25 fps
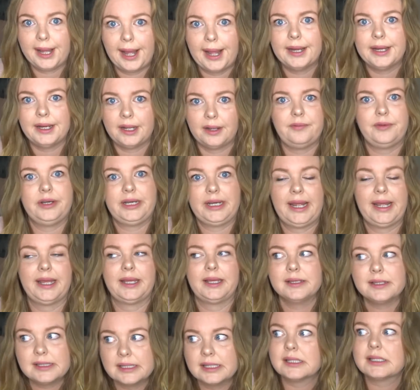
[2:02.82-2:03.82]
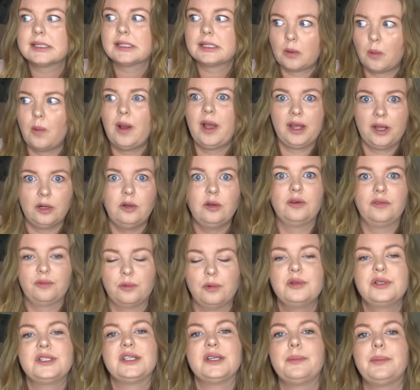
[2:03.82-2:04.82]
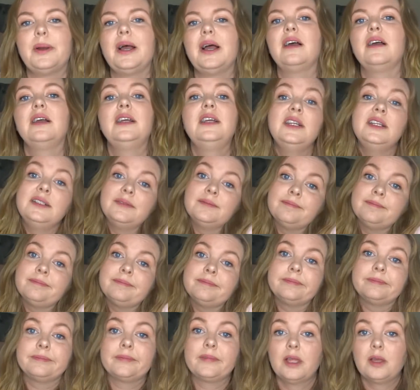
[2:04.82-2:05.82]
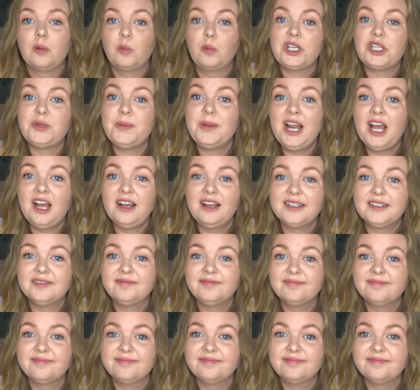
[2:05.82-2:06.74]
a gallon every day, because that's quite a lot of water, but wish me luck.